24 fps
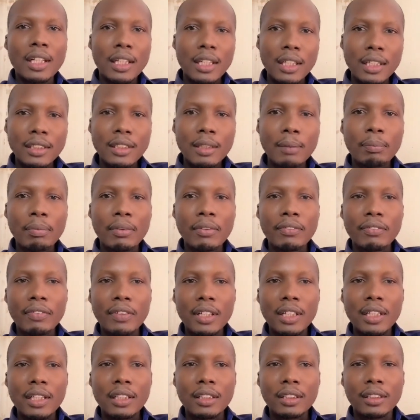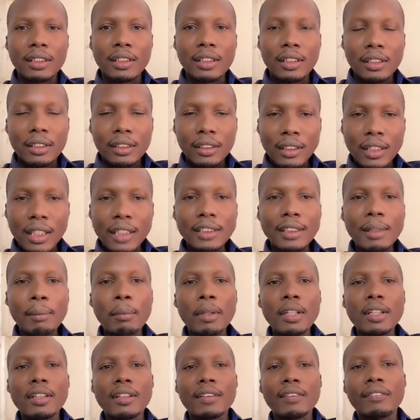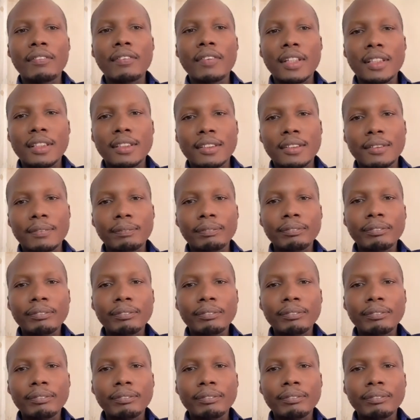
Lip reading: and data profiling? Data mining first.